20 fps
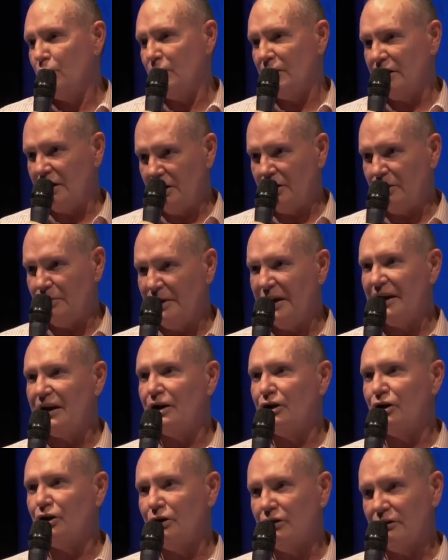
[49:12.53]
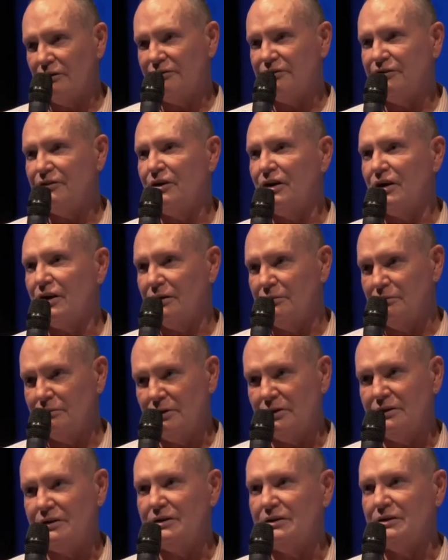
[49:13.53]
we're going to make a lot of fucking
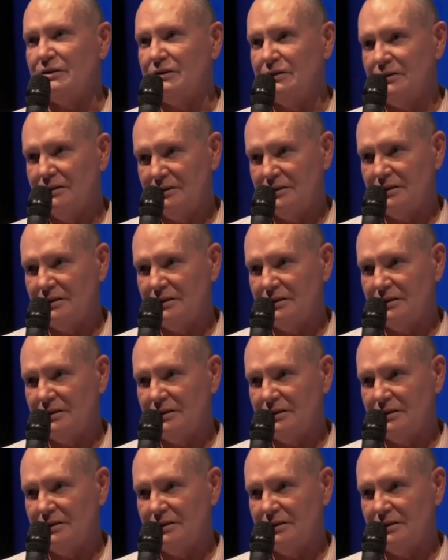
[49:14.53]
money